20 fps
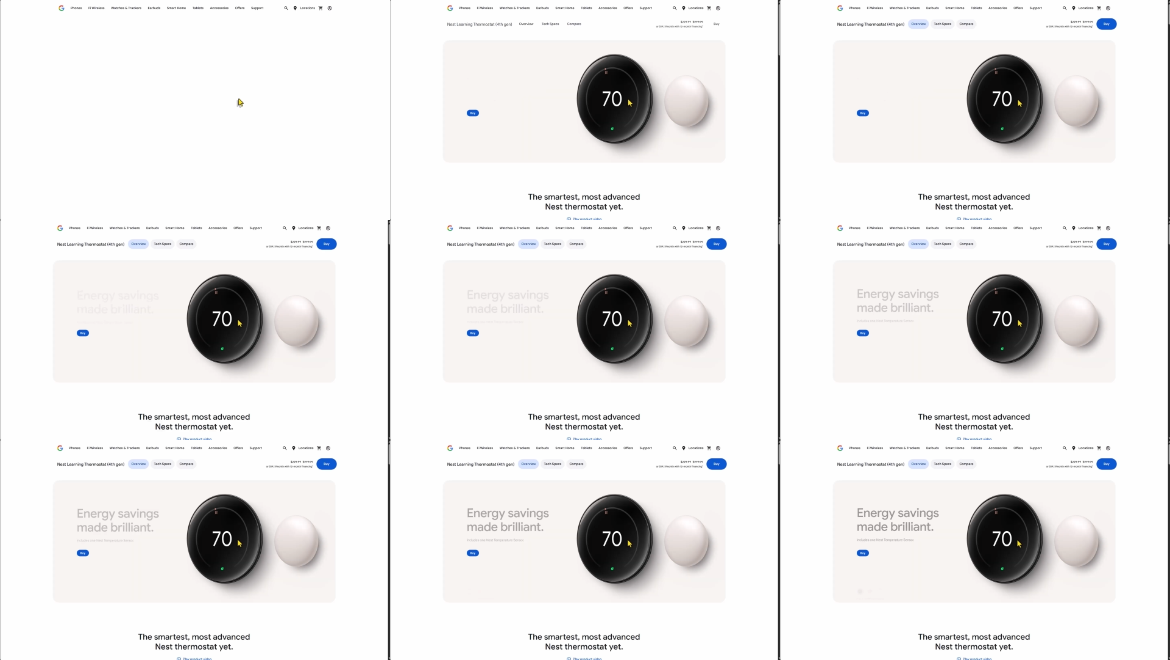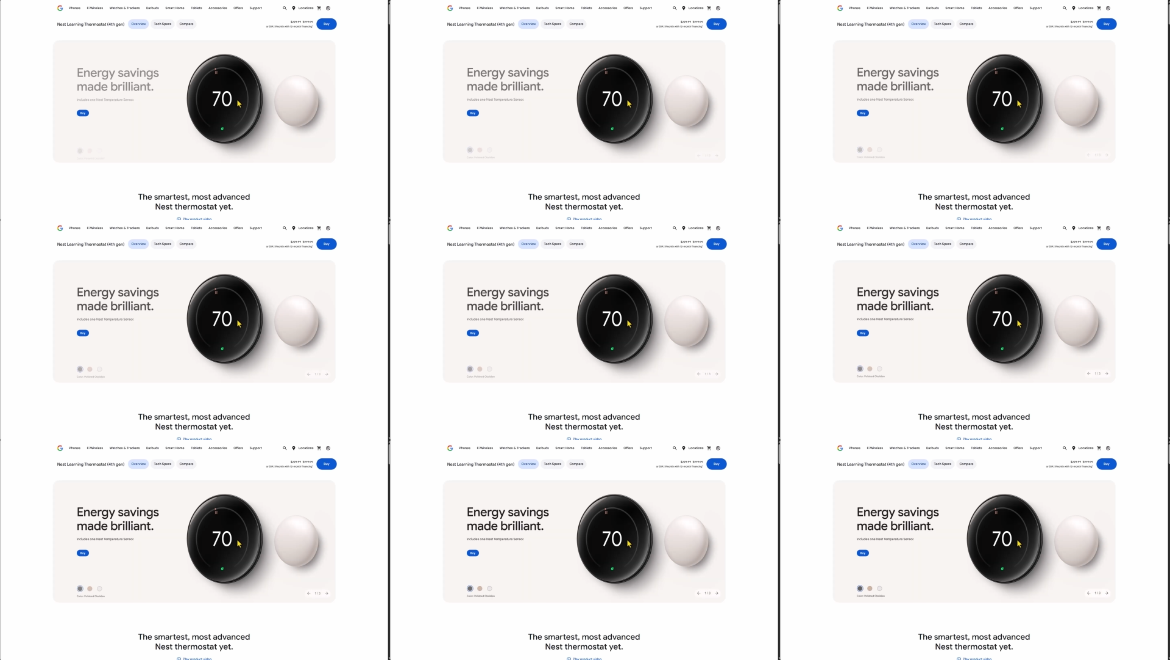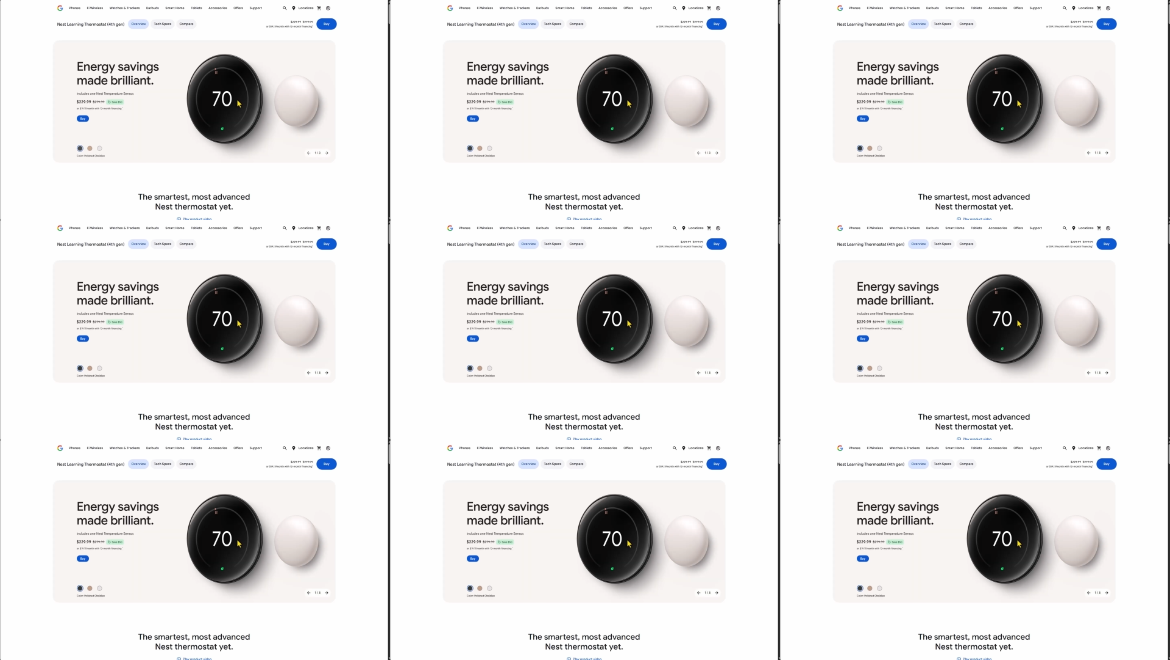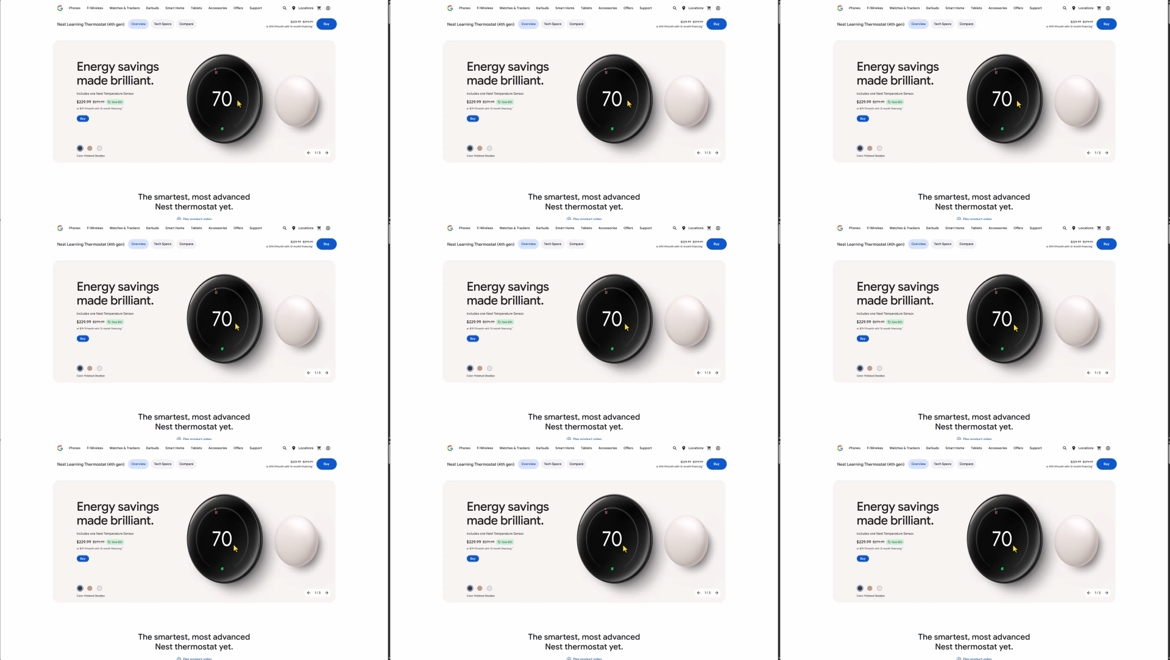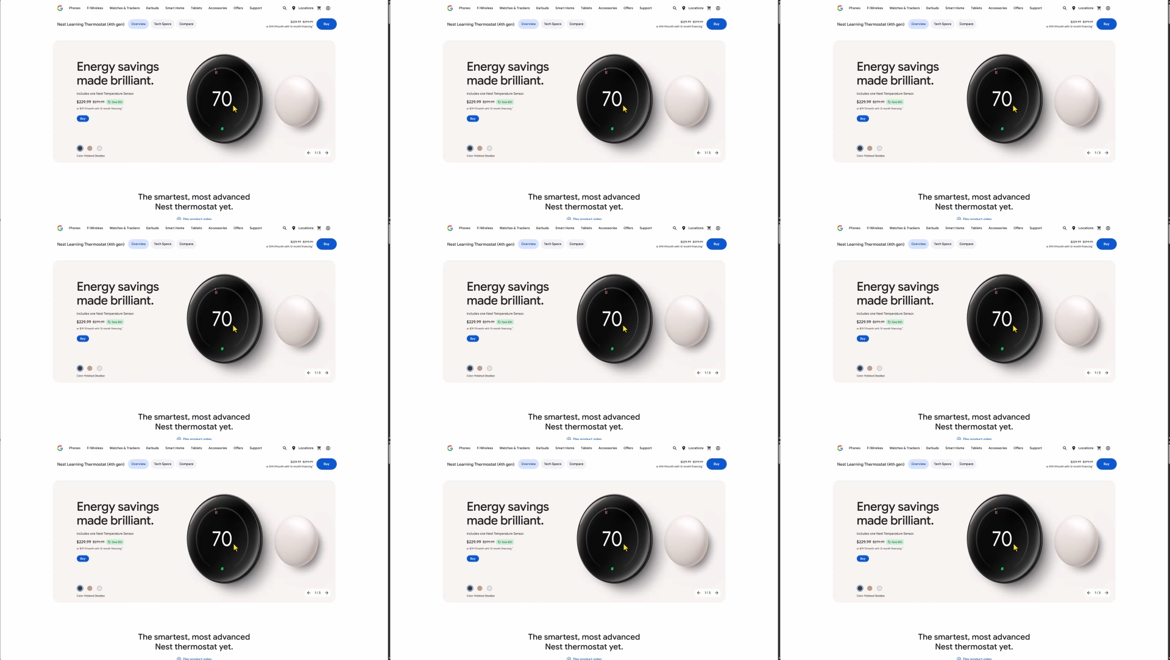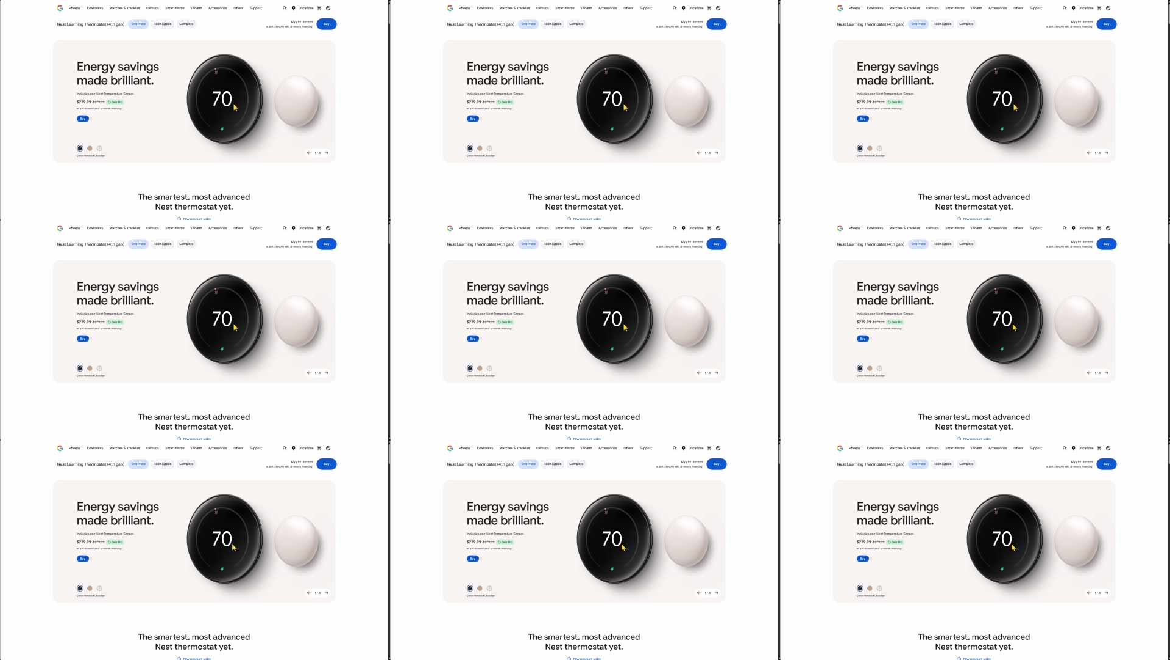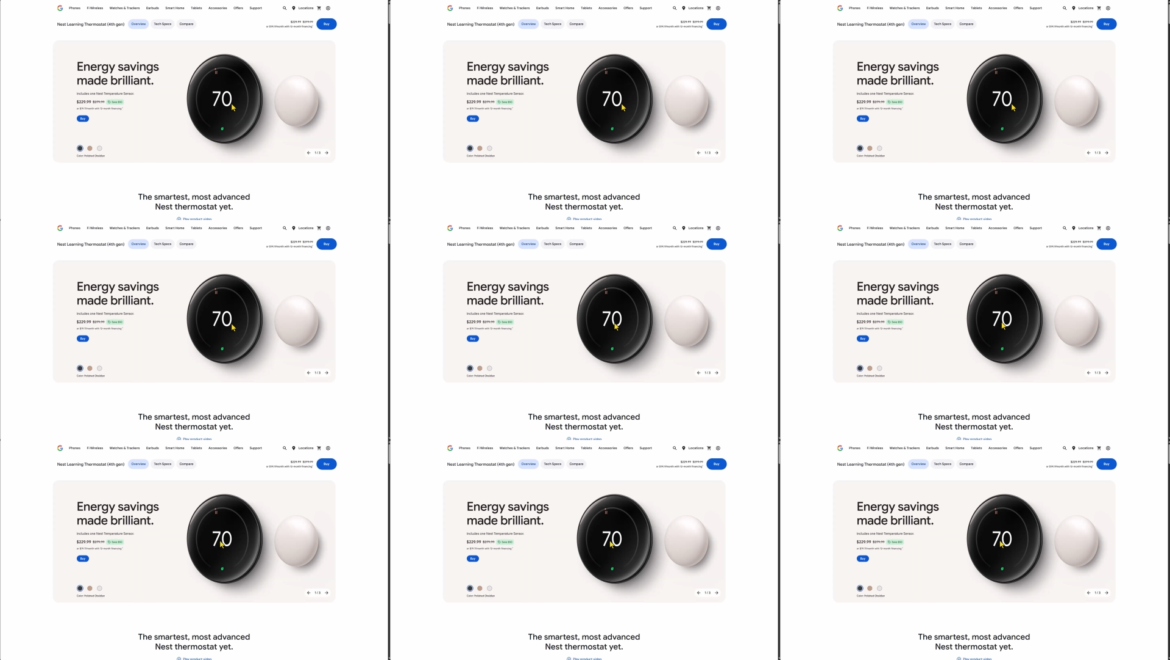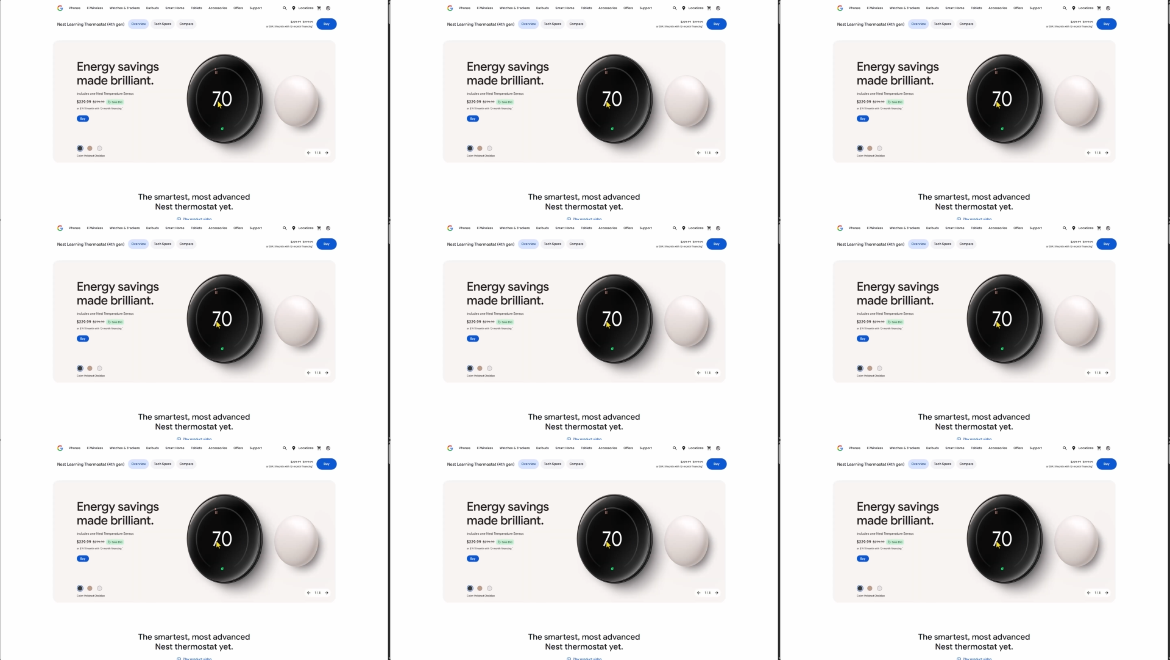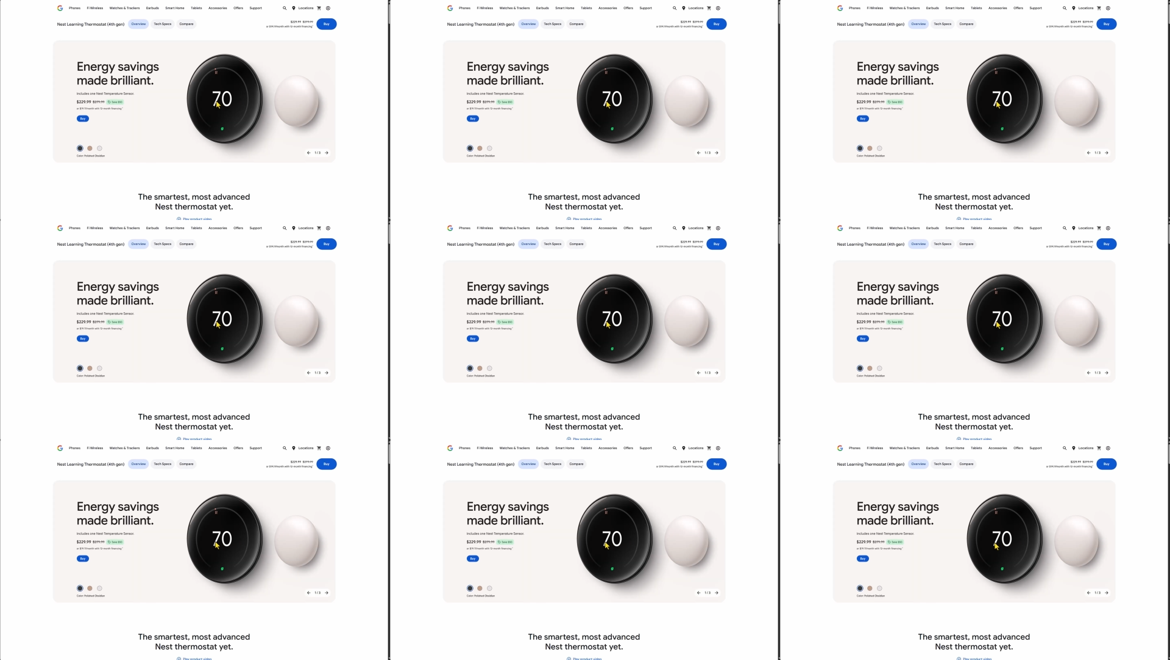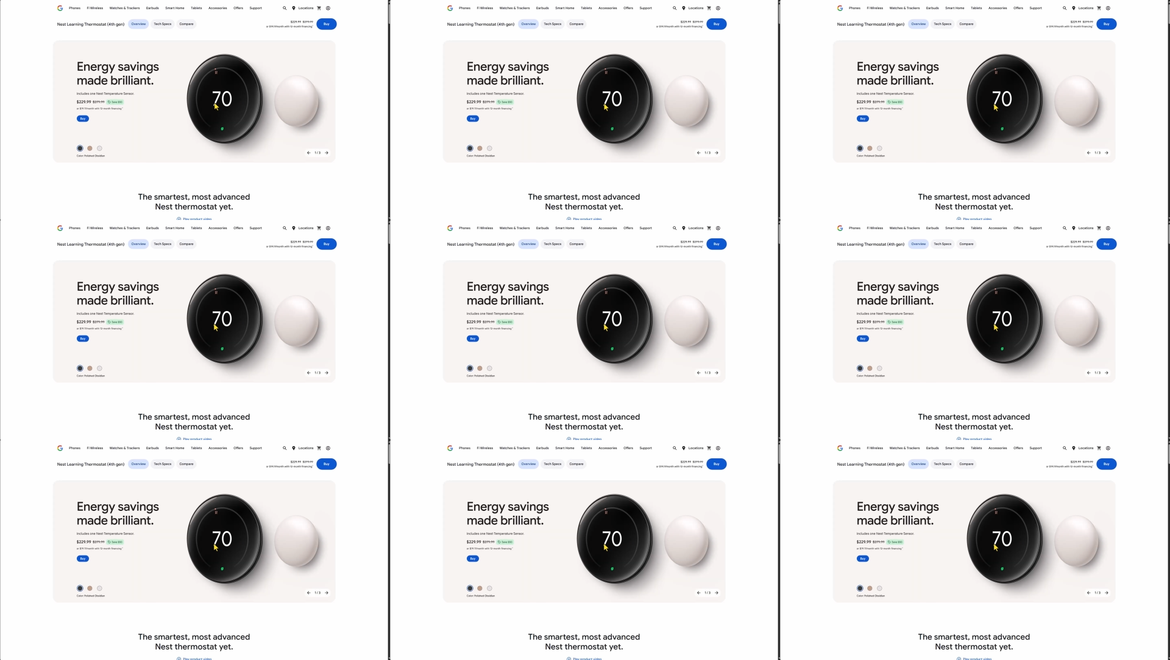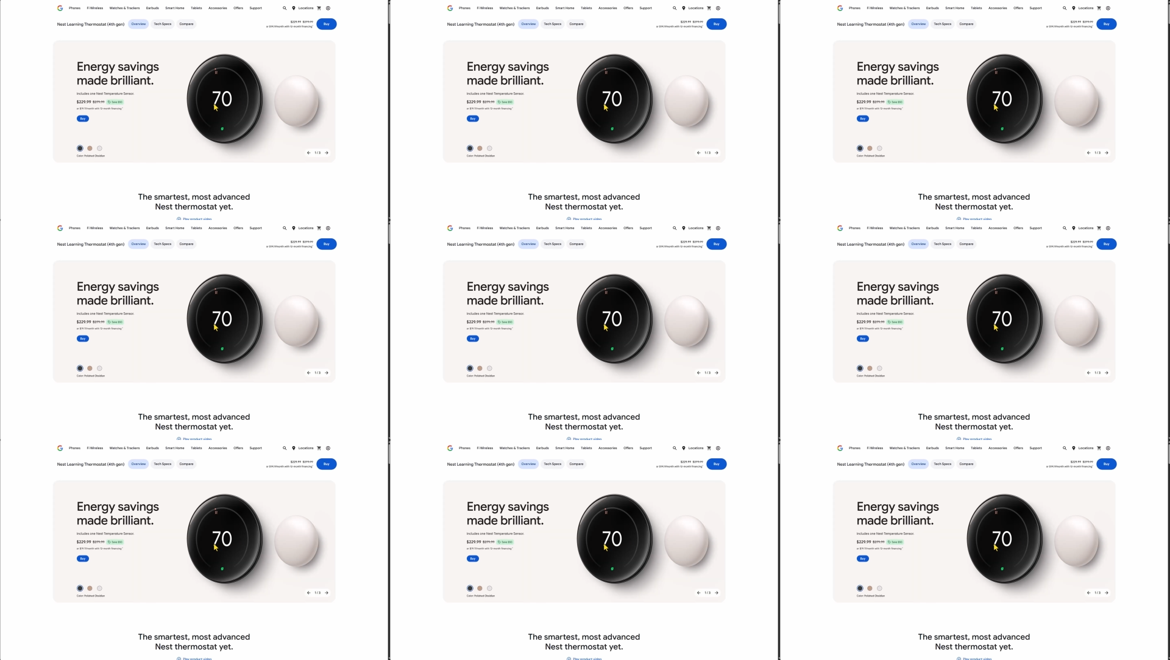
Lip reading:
[unreadable: no face in view]